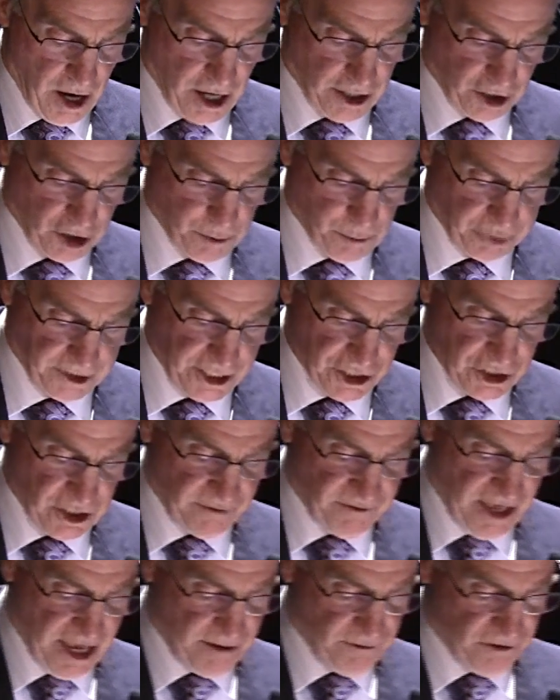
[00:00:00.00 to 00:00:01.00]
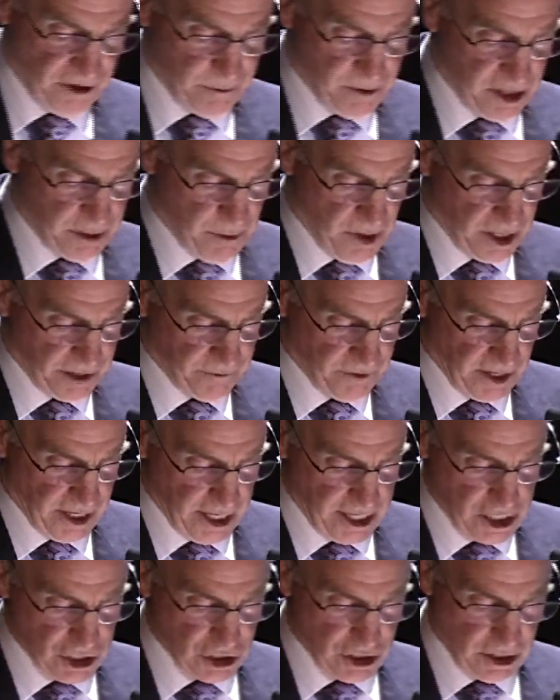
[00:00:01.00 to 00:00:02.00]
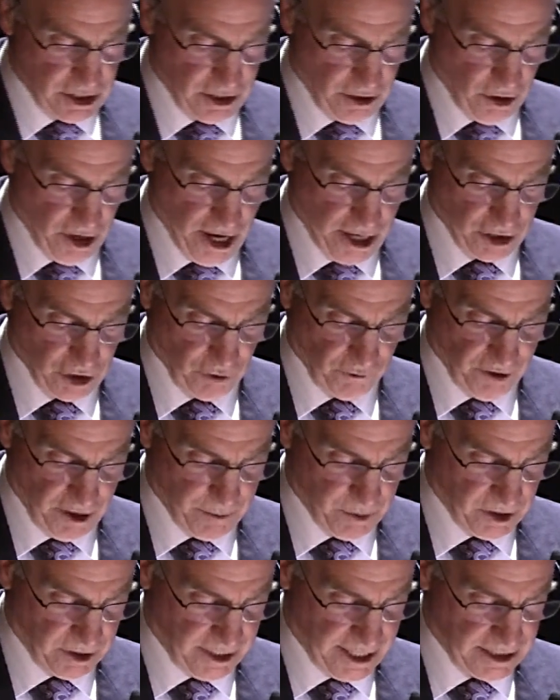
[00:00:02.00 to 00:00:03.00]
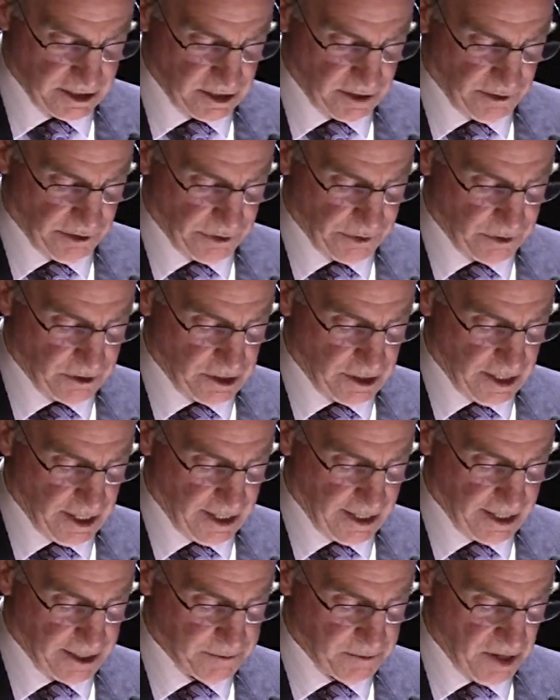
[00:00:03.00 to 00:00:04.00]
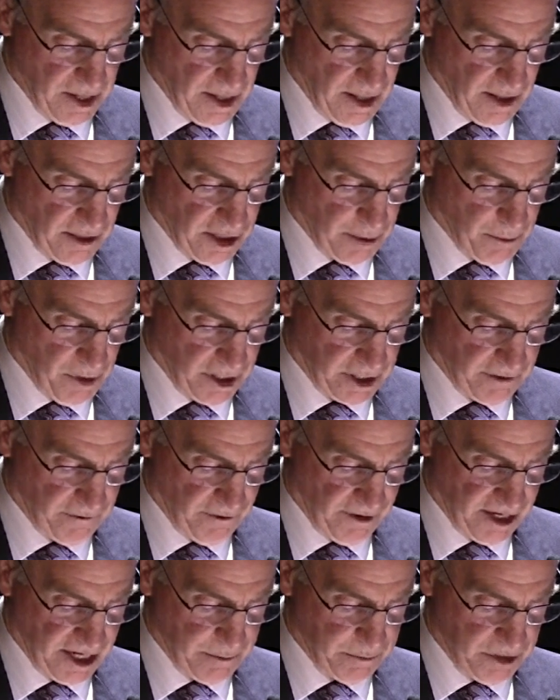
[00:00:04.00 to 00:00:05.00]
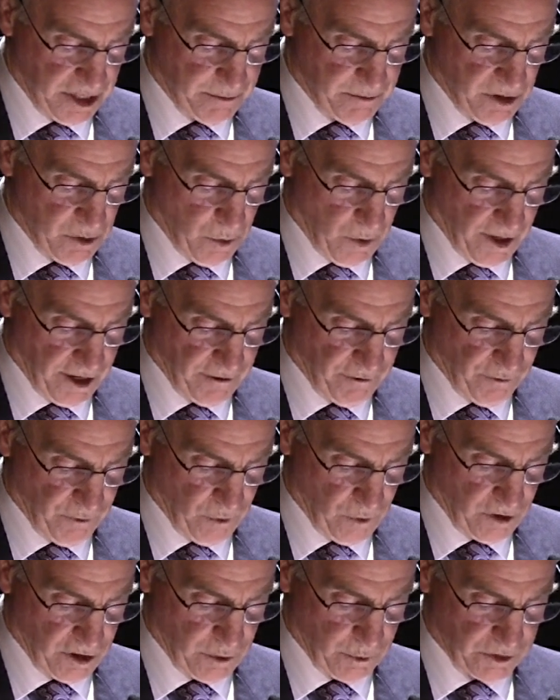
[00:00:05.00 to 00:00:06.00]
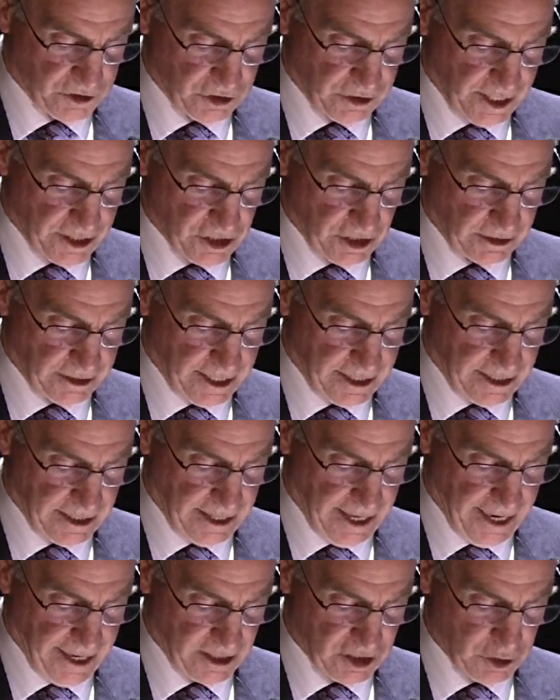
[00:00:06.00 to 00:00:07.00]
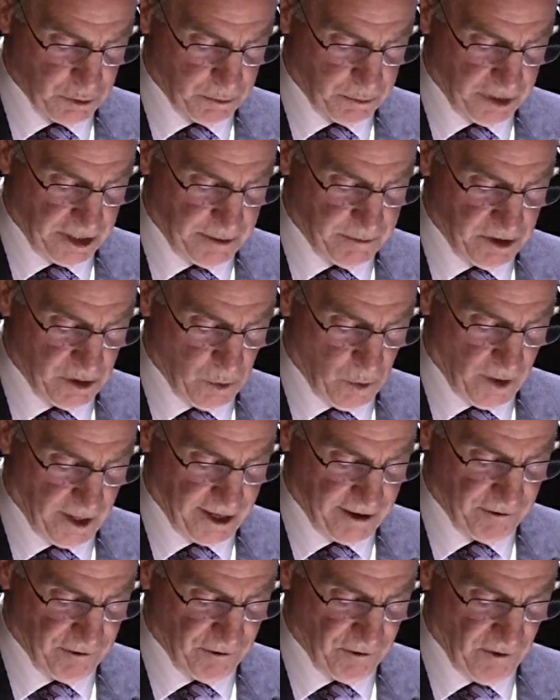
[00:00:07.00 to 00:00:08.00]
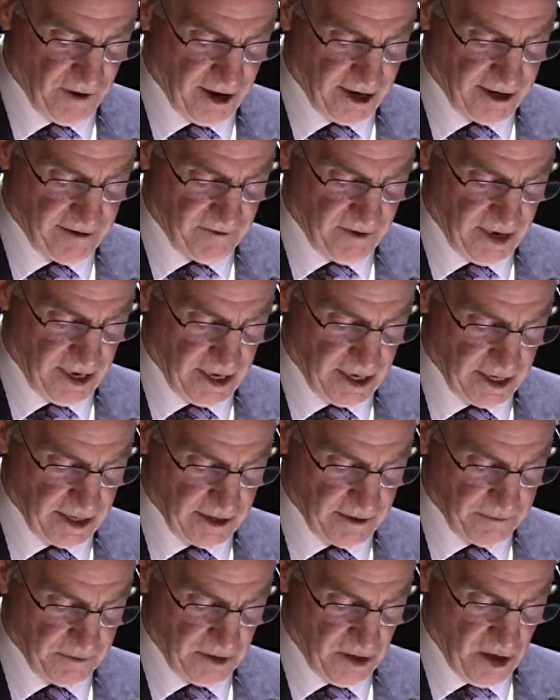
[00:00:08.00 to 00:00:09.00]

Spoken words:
On completion of the amphibian modification in November 1939, the modified PBY-4 was designated an XPBY-5A,